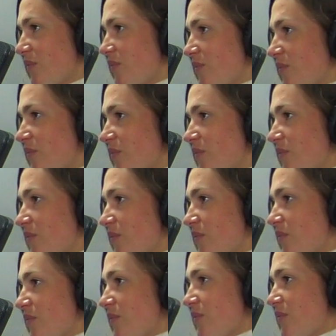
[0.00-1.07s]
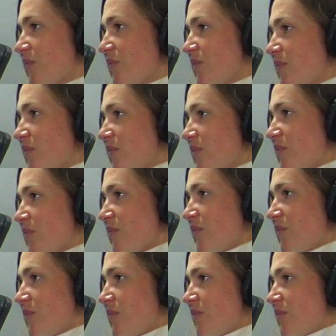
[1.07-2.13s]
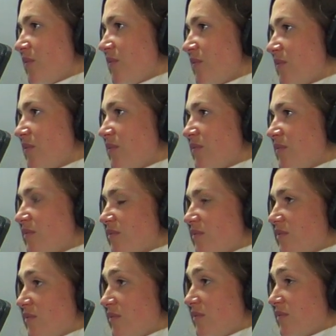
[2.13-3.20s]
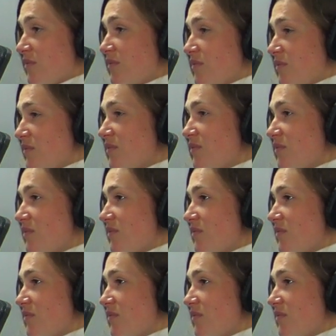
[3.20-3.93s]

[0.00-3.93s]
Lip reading: No words are spoken by the person on screen.